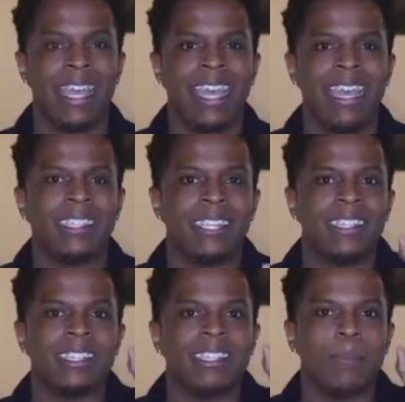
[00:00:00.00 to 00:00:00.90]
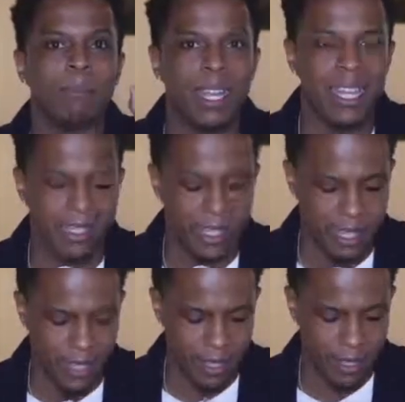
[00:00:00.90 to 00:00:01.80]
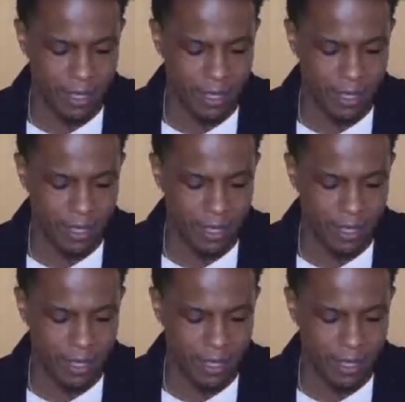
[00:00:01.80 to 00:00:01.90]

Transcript: is its simplicity.